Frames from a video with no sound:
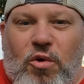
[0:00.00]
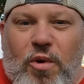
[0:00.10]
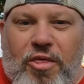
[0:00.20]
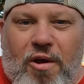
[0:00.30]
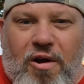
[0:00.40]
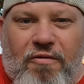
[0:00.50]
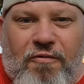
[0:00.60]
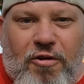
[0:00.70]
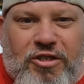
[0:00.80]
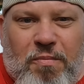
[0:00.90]
with our
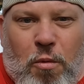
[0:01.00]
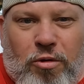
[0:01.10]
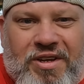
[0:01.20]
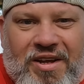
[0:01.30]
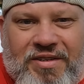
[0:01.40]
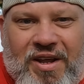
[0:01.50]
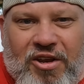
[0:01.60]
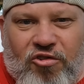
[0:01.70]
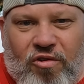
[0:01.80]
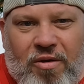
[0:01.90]
first
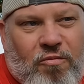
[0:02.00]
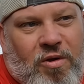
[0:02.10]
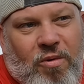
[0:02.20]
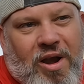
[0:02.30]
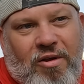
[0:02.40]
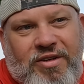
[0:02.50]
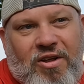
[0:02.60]
multi-state trip, we went out to